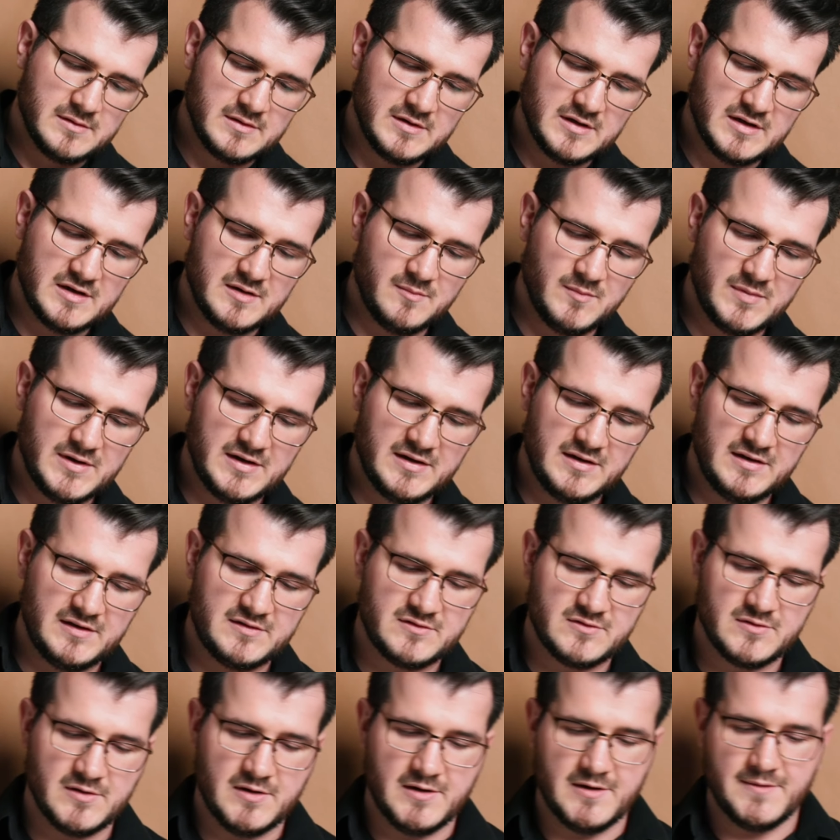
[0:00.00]
and a bendy
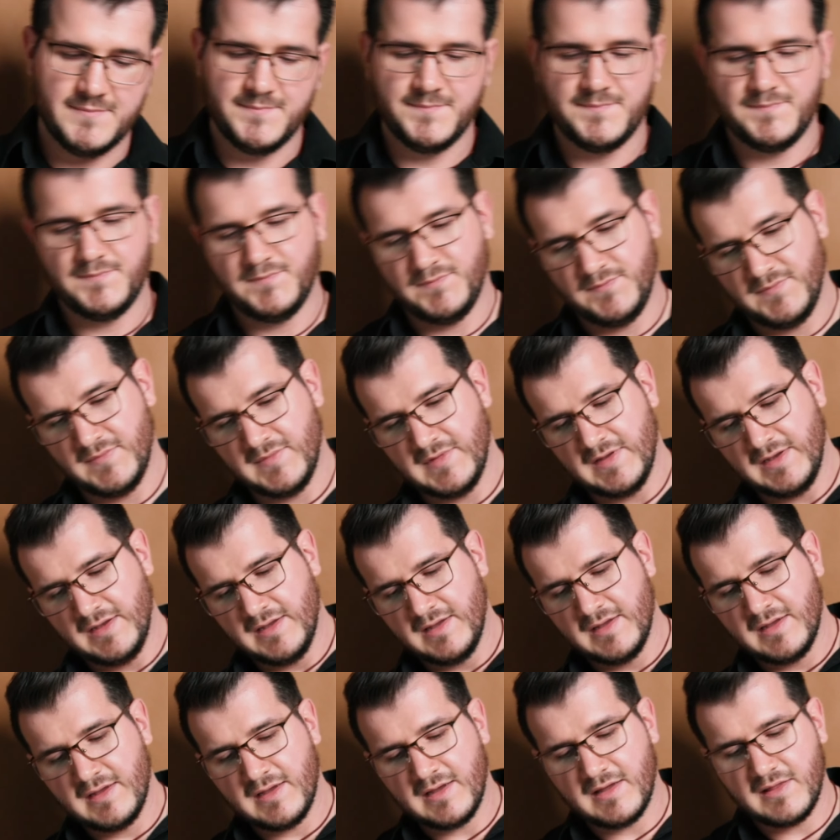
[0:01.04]
straw.
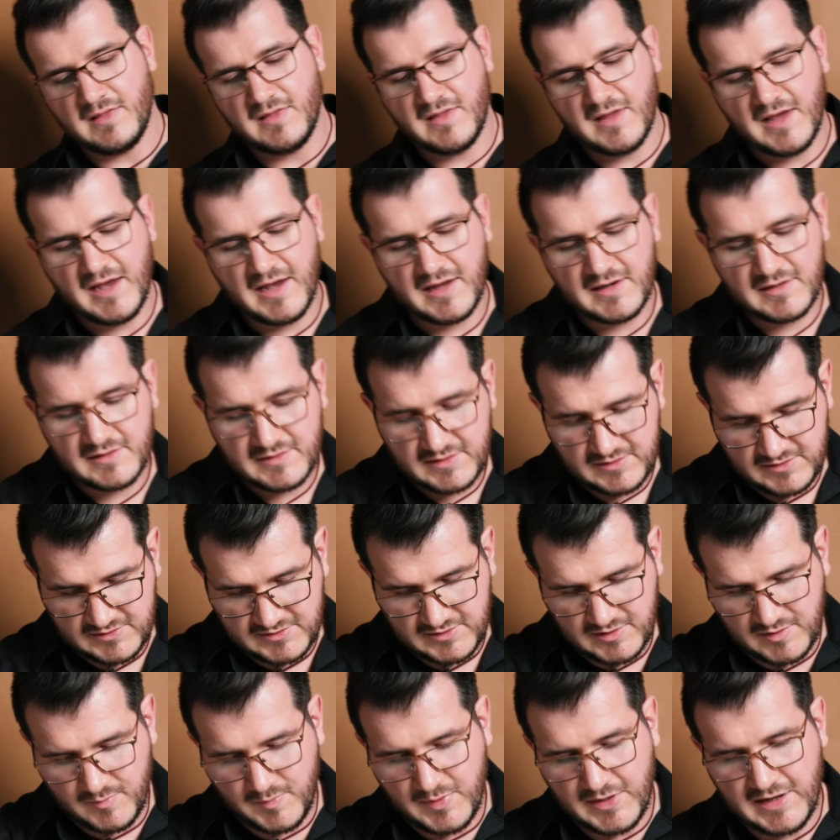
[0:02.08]
And that is
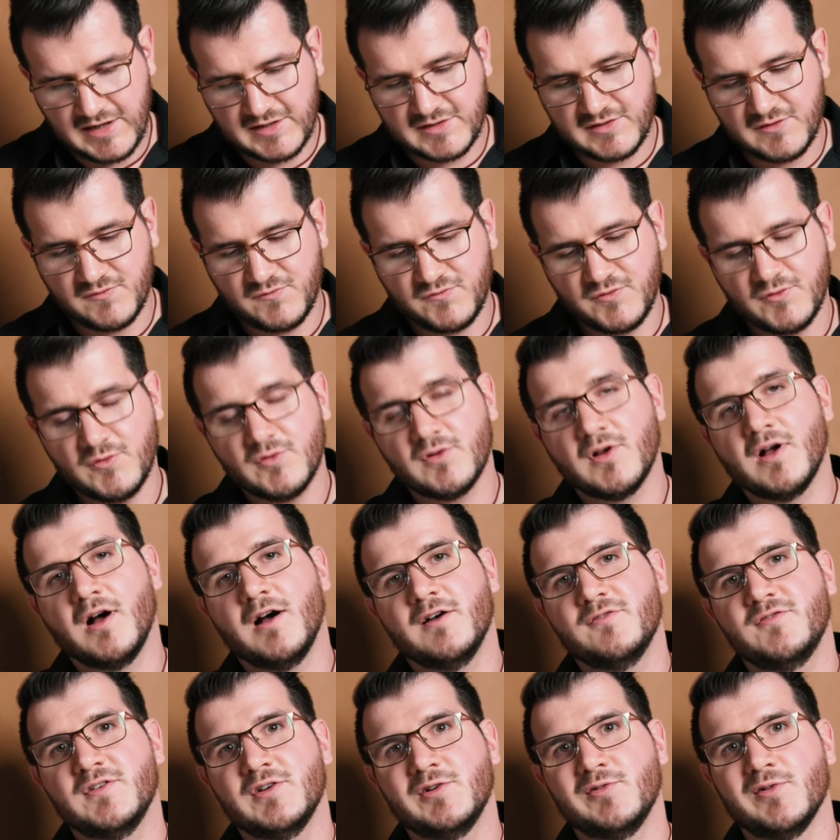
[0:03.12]
our passion fruit
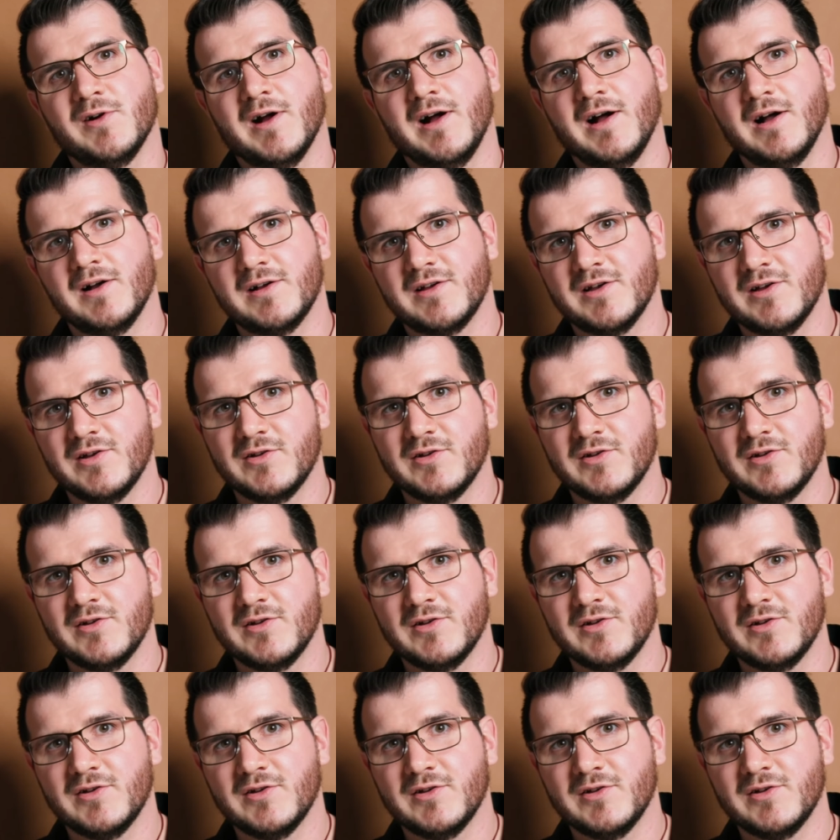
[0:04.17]
coffee grog.